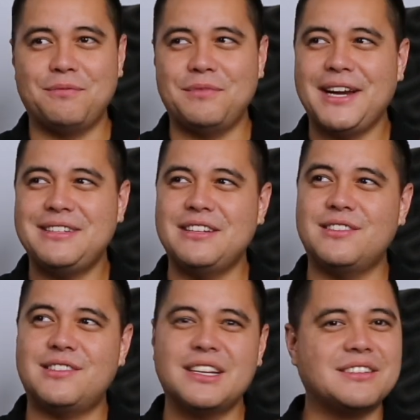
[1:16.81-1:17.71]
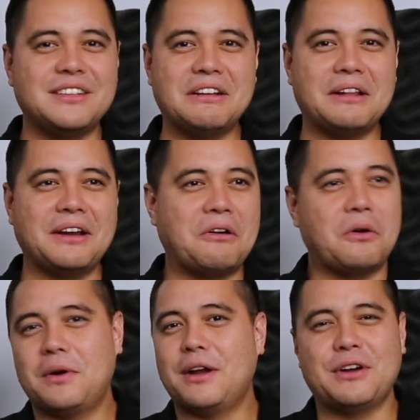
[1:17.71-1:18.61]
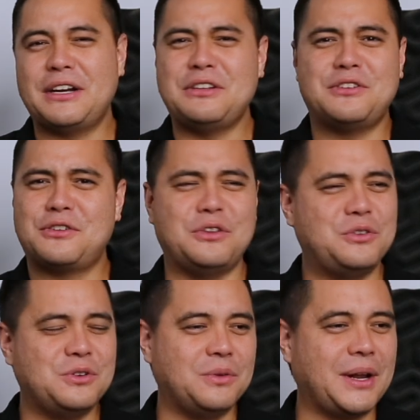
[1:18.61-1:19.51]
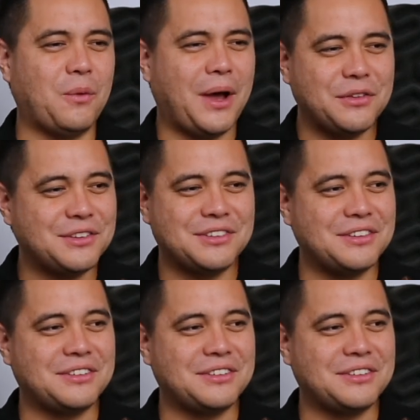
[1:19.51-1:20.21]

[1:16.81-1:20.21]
1960 like or whatever 1962 like wow, this